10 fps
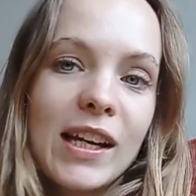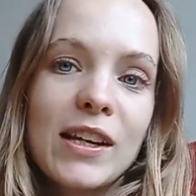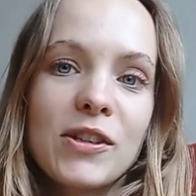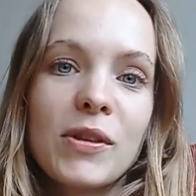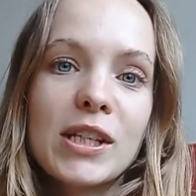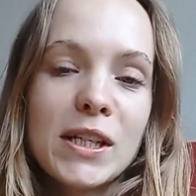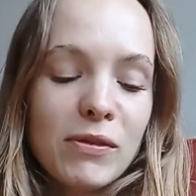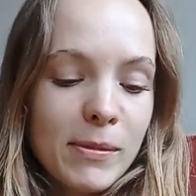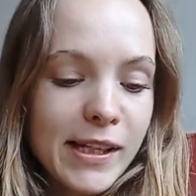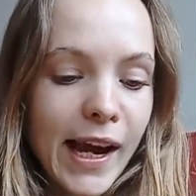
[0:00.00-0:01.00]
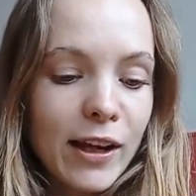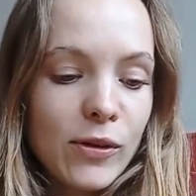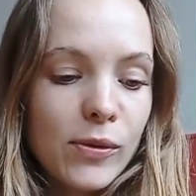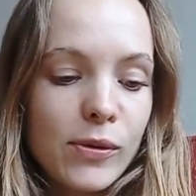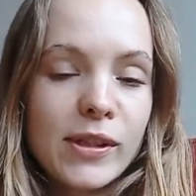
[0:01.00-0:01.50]
So this is from
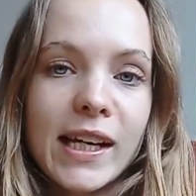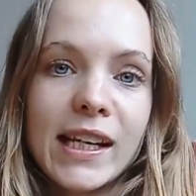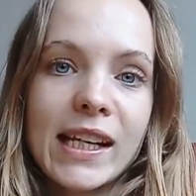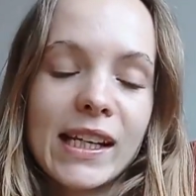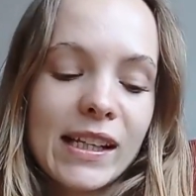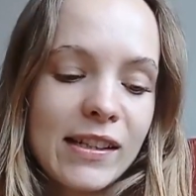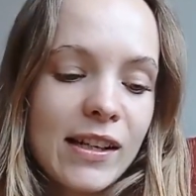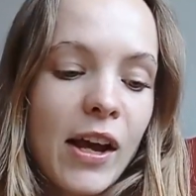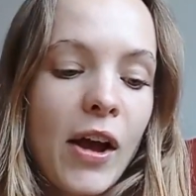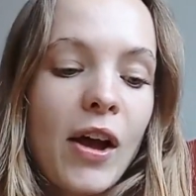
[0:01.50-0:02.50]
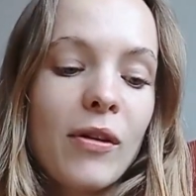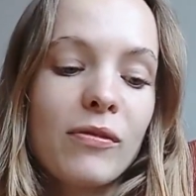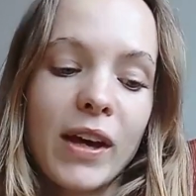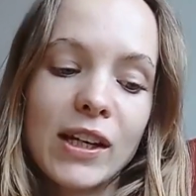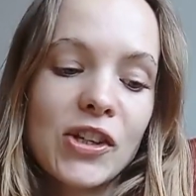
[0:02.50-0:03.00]
Tangled, and it is,
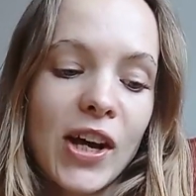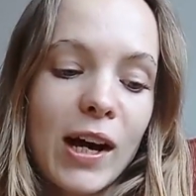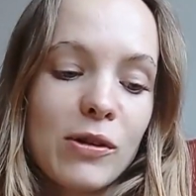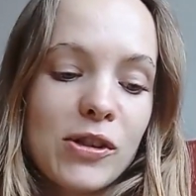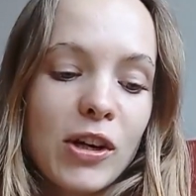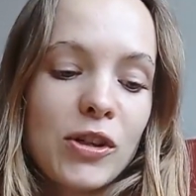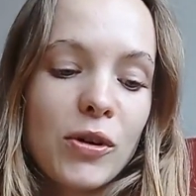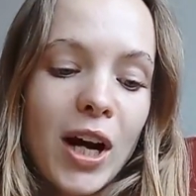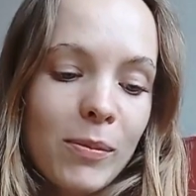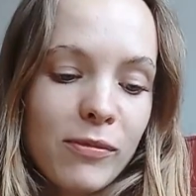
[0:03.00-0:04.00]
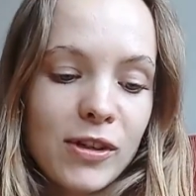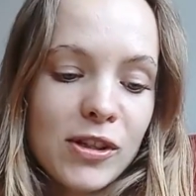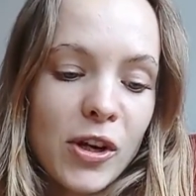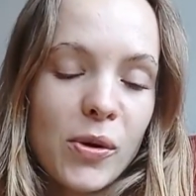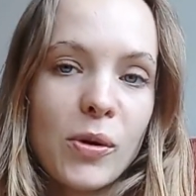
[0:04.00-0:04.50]
venture outside your comfort
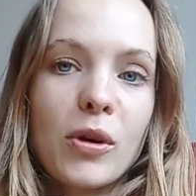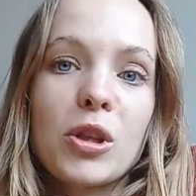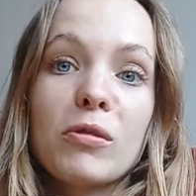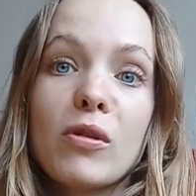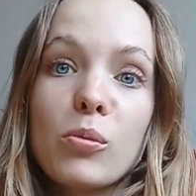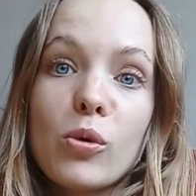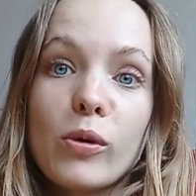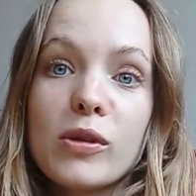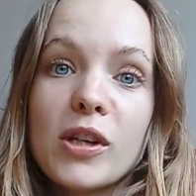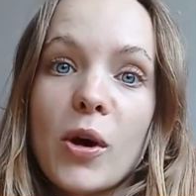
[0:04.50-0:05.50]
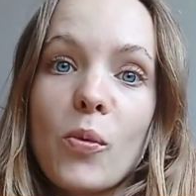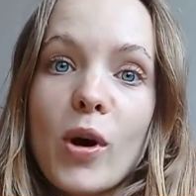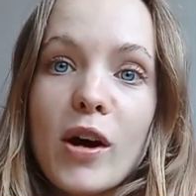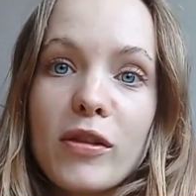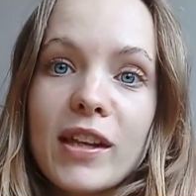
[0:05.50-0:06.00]
zone, the rewards are
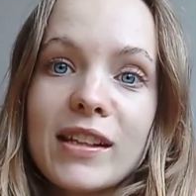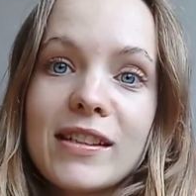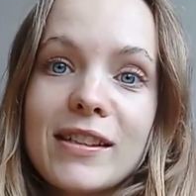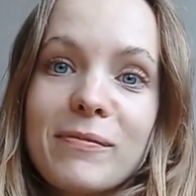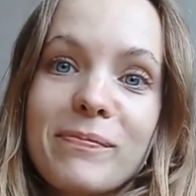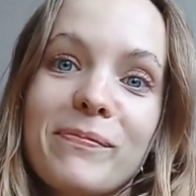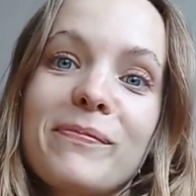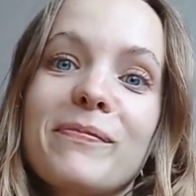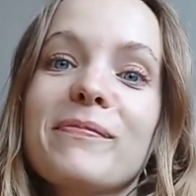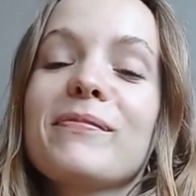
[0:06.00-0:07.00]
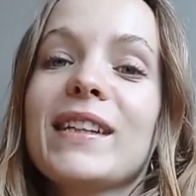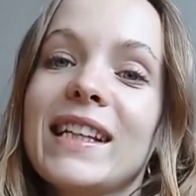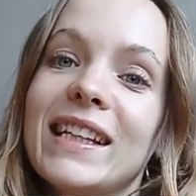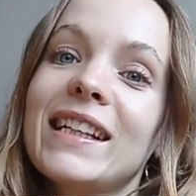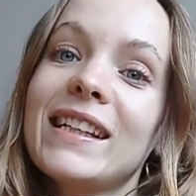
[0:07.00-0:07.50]
worth it.
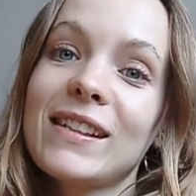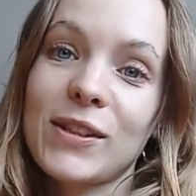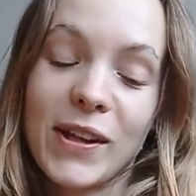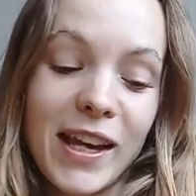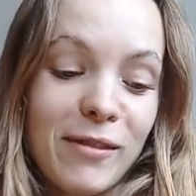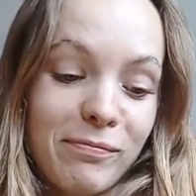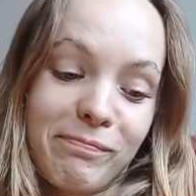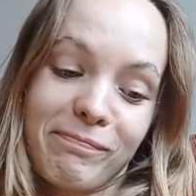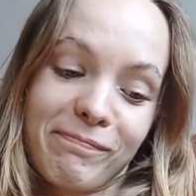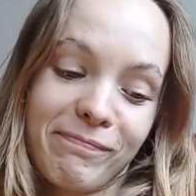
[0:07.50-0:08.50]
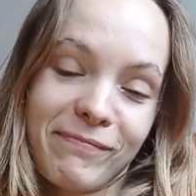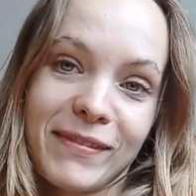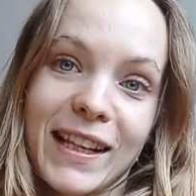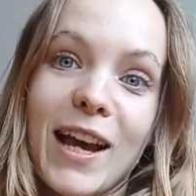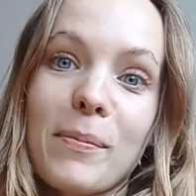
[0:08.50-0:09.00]
So yeah,
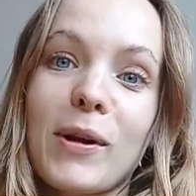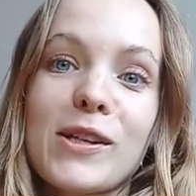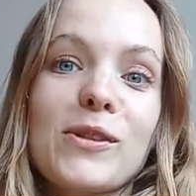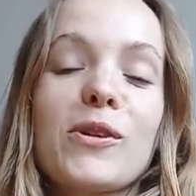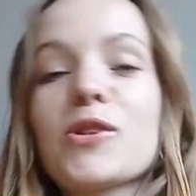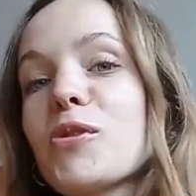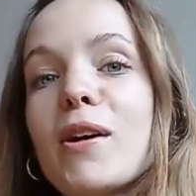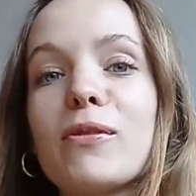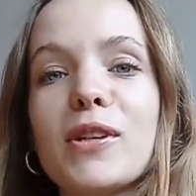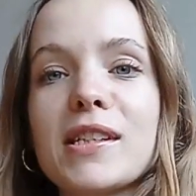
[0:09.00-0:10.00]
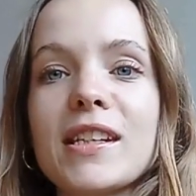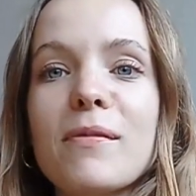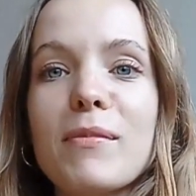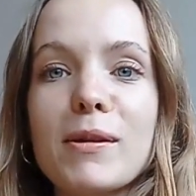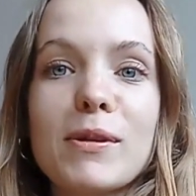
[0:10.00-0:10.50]
that applies a lot to travel, doesn't
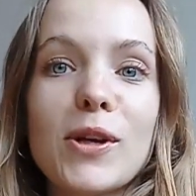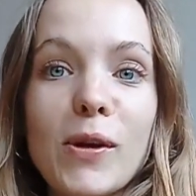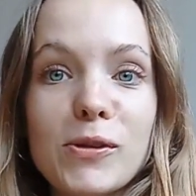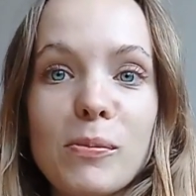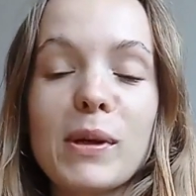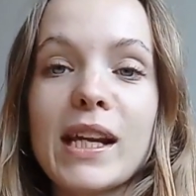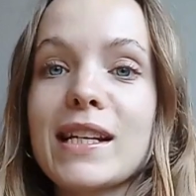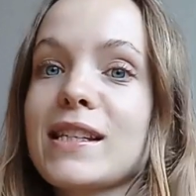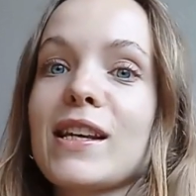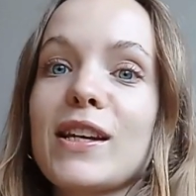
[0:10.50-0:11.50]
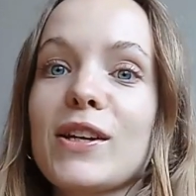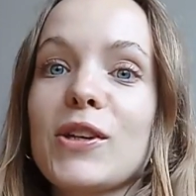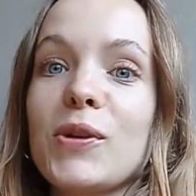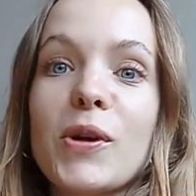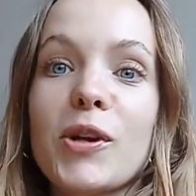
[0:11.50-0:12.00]
it? Maybe go to a place that
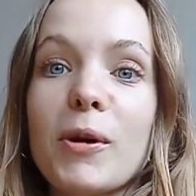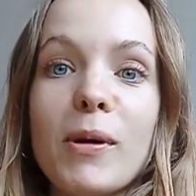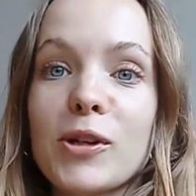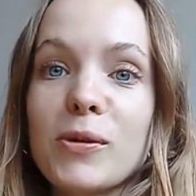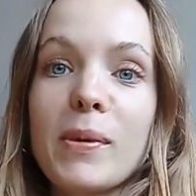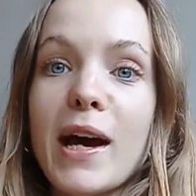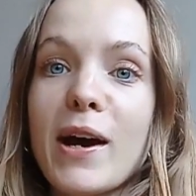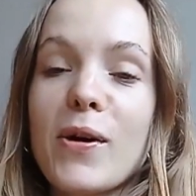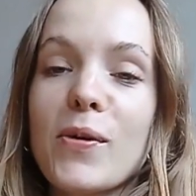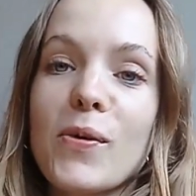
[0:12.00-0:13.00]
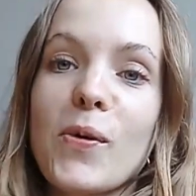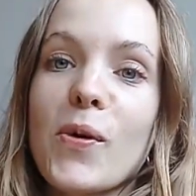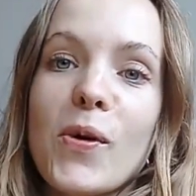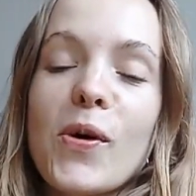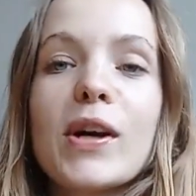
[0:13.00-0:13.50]
you don't know much about,
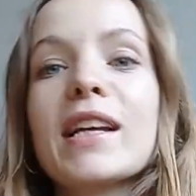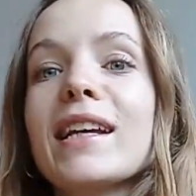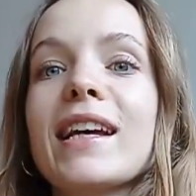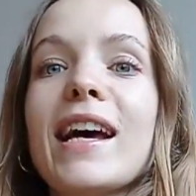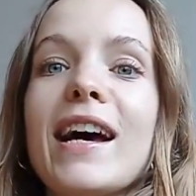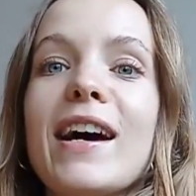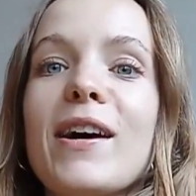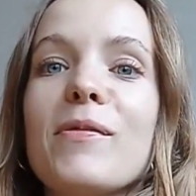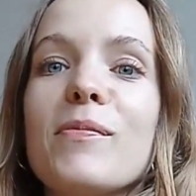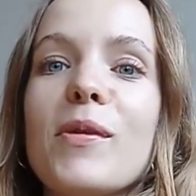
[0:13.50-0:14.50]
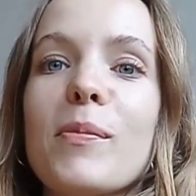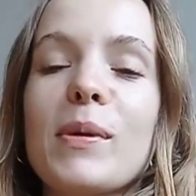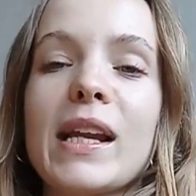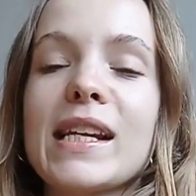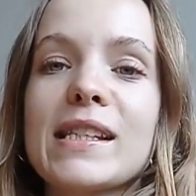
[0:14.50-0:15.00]
or a
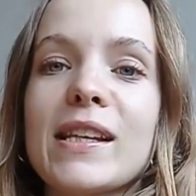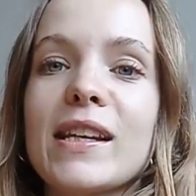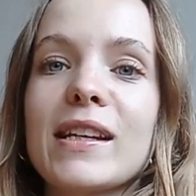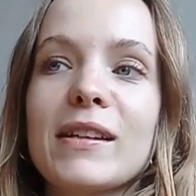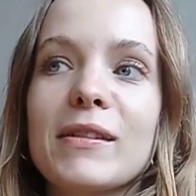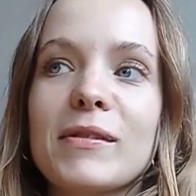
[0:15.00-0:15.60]
place that